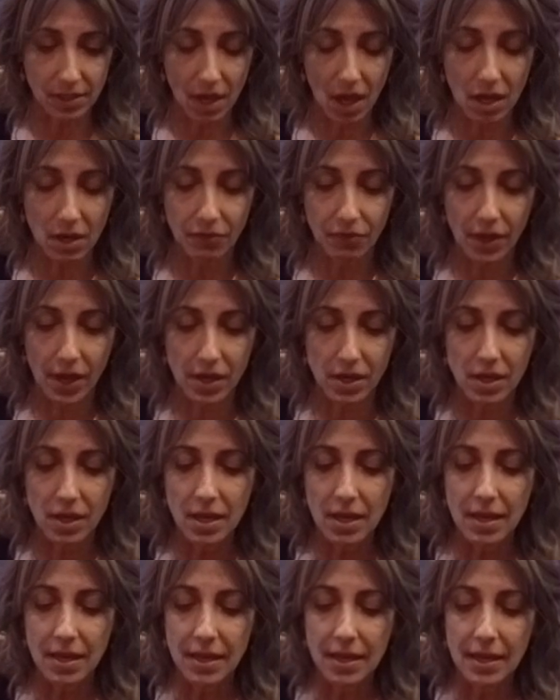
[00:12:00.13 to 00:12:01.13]
kind of like
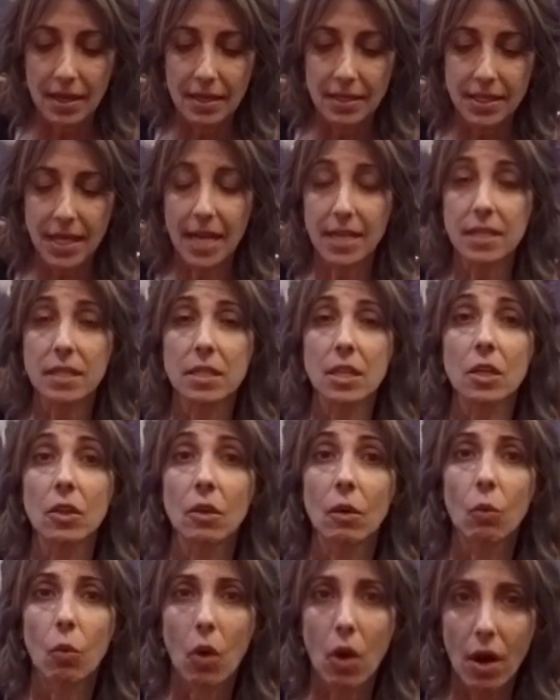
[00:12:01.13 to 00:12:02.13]
testing
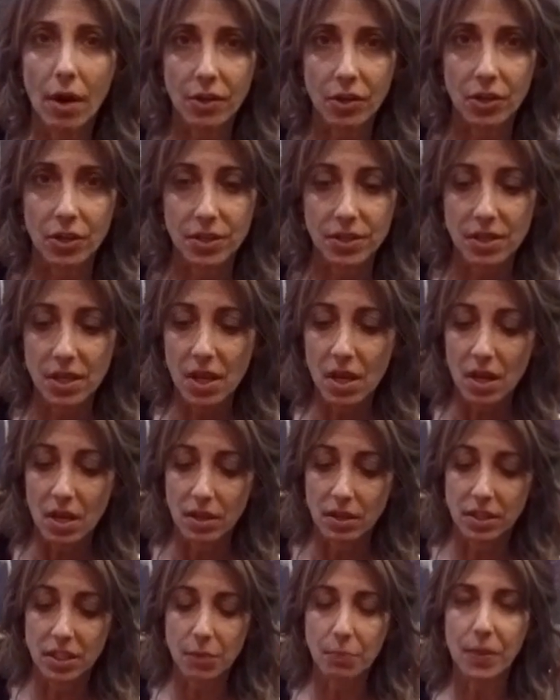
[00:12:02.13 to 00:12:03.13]
the waters,
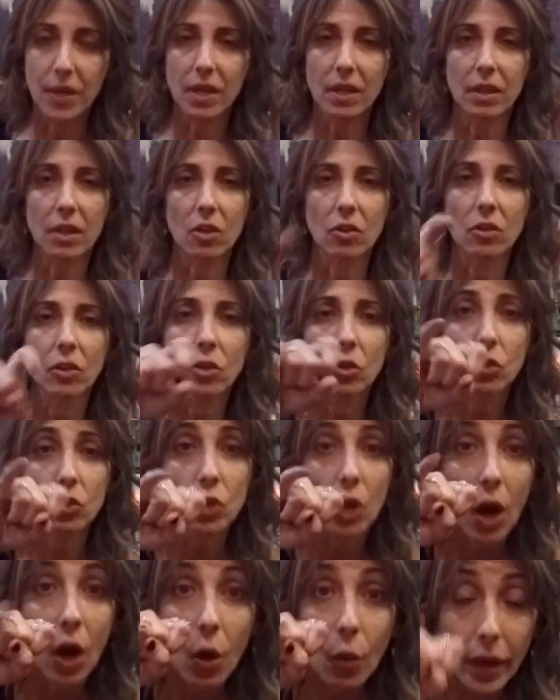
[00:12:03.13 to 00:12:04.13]
dipping their little
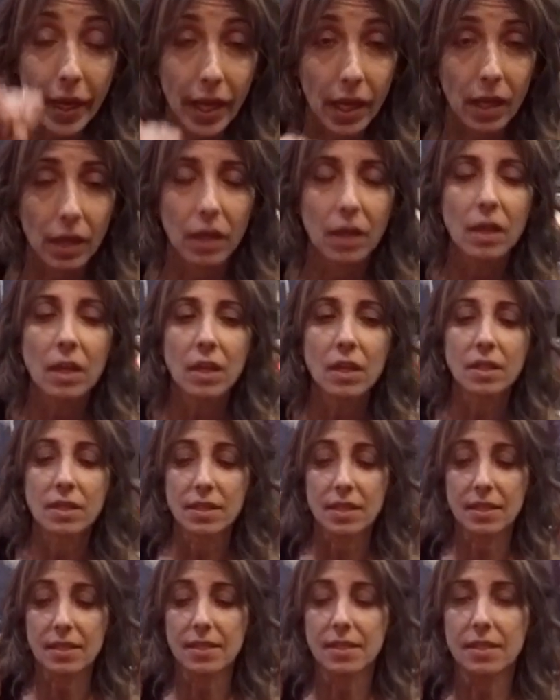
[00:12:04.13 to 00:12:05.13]
toe in
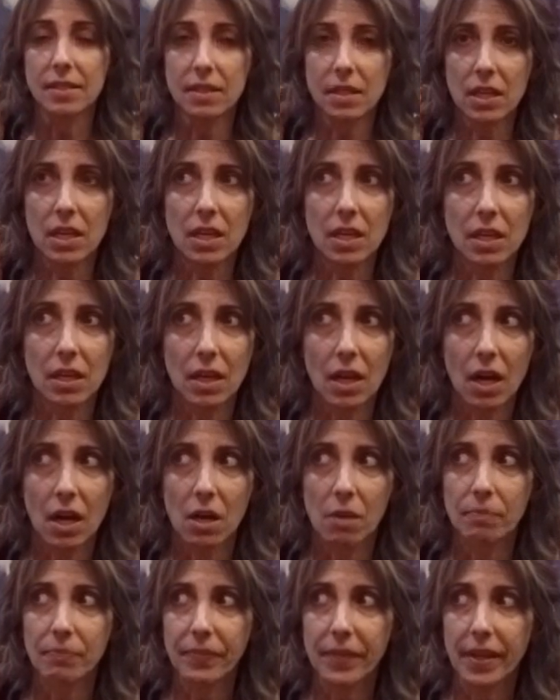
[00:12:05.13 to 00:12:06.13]
to see
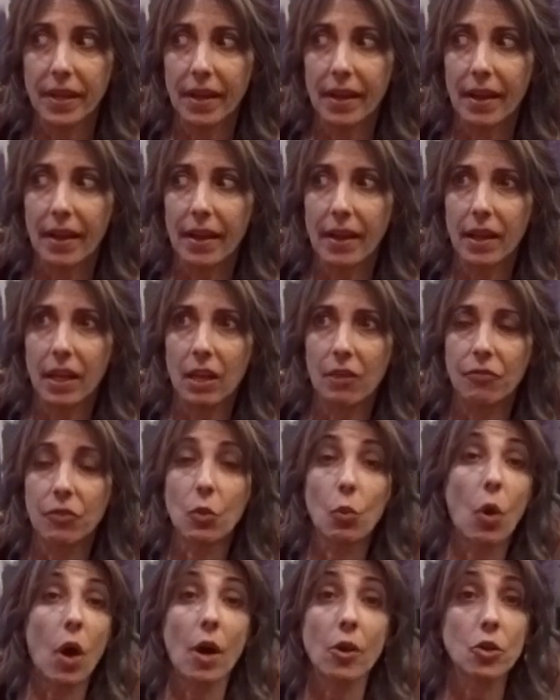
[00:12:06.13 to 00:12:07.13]
if
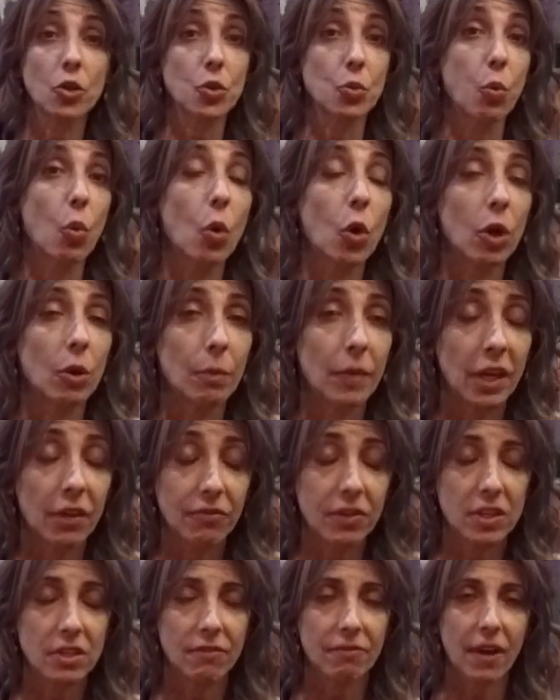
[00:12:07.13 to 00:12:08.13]
the water's warm, if
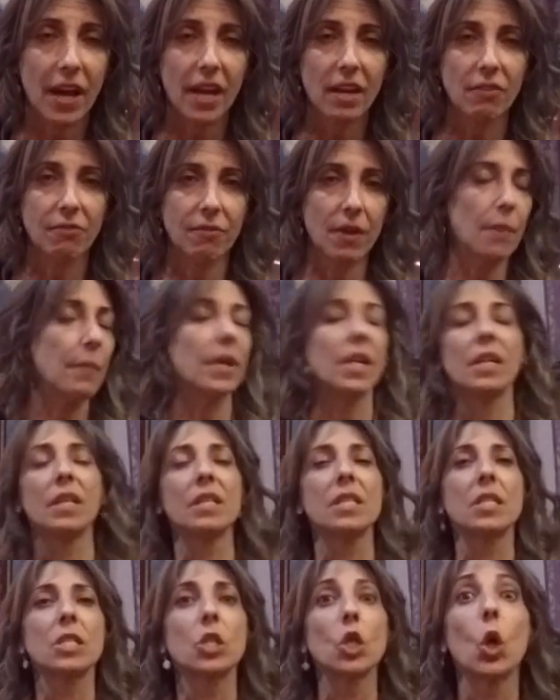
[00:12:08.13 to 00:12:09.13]
the divine feminine
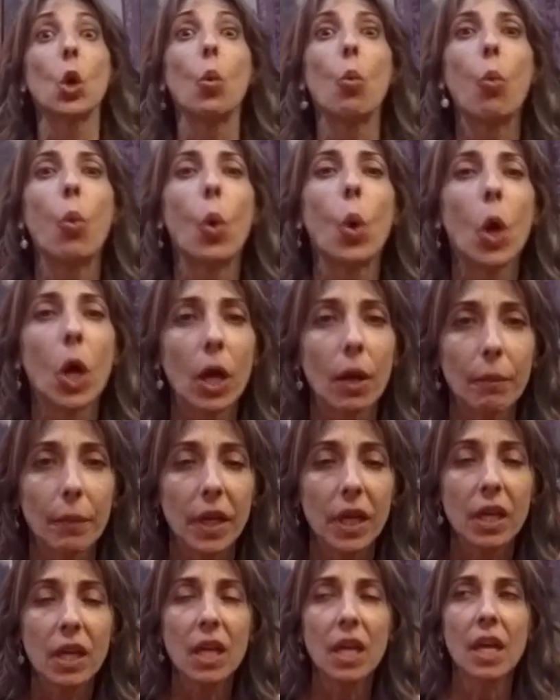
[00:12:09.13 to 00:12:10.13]
is still warm,
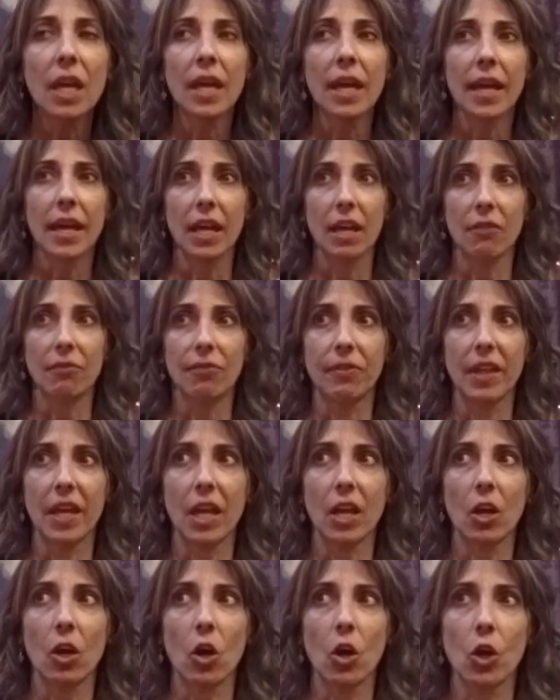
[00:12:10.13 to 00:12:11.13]
if
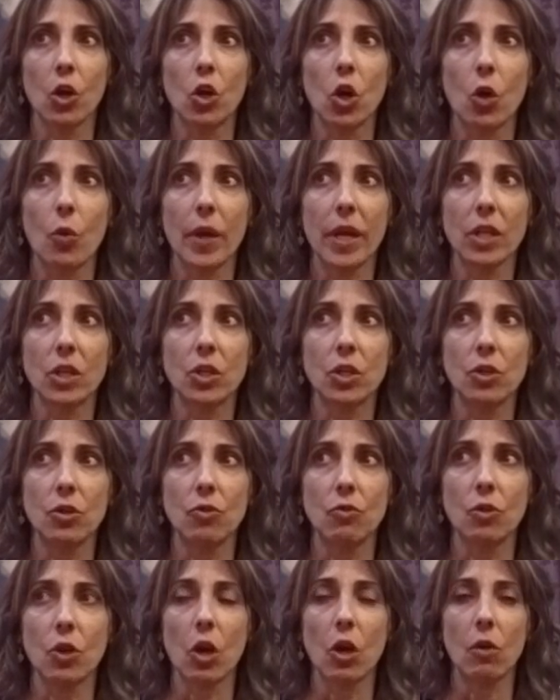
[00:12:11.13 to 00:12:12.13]
they are going
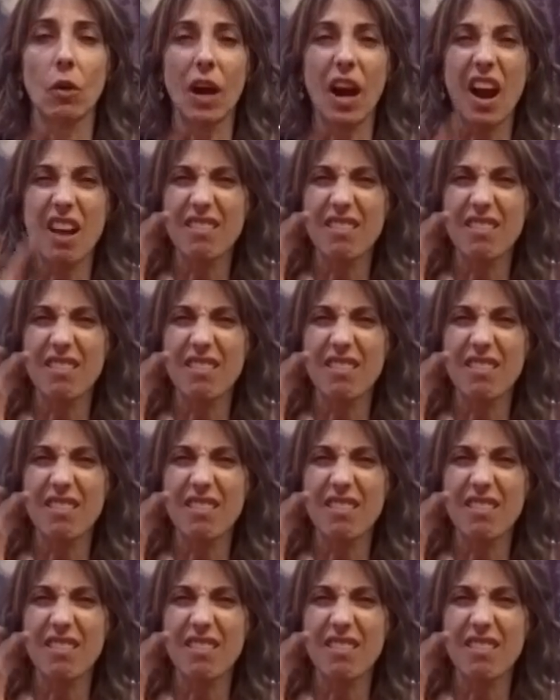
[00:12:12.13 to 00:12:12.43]
to go,